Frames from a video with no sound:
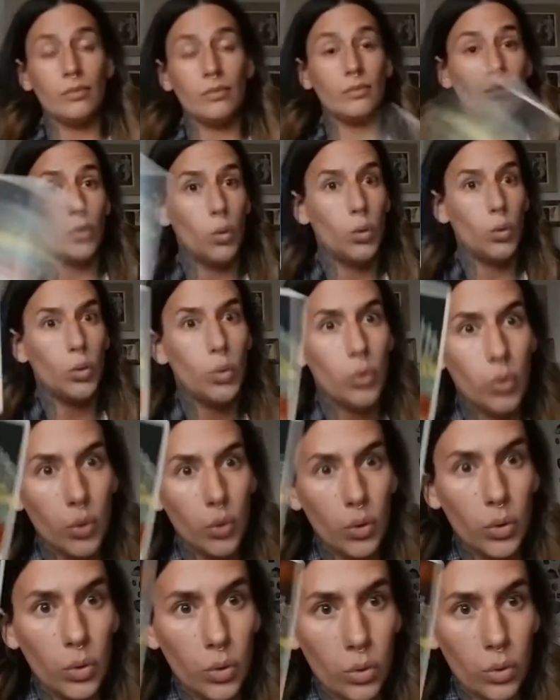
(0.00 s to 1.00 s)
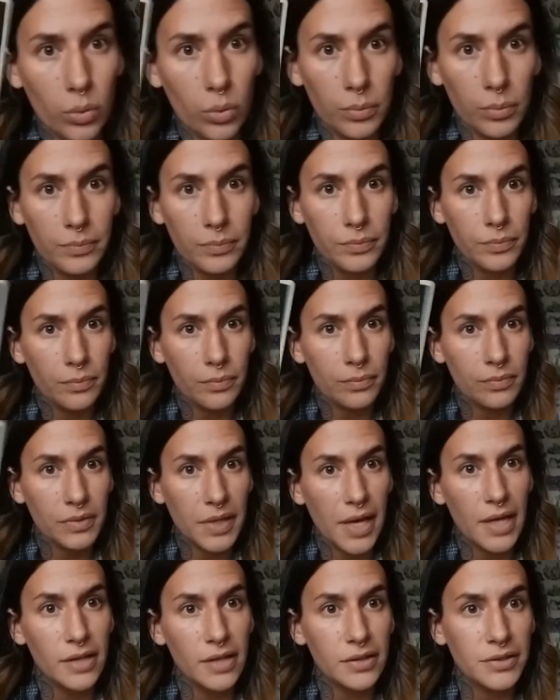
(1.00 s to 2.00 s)
Ooh,
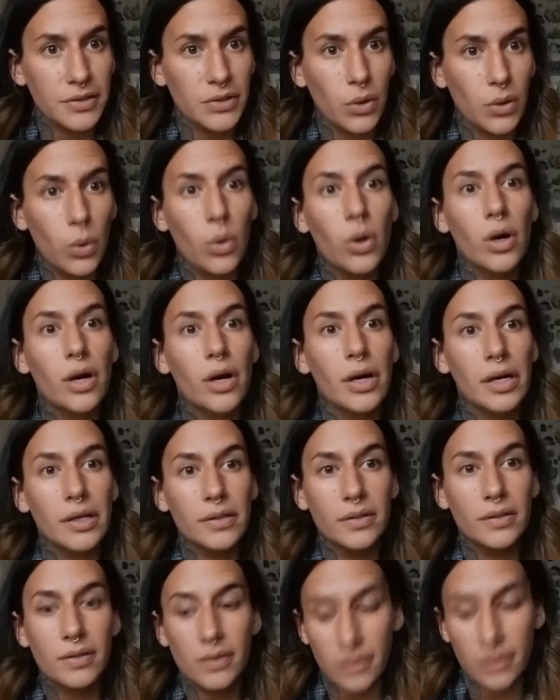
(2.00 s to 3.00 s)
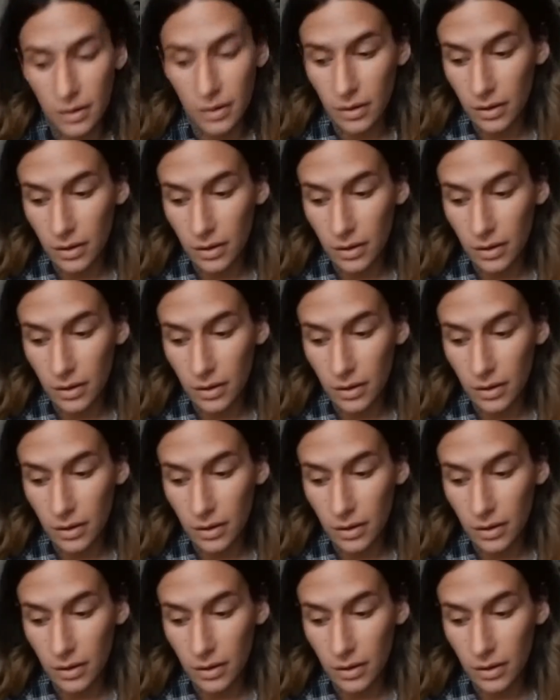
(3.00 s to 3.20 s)
Ten of Swords.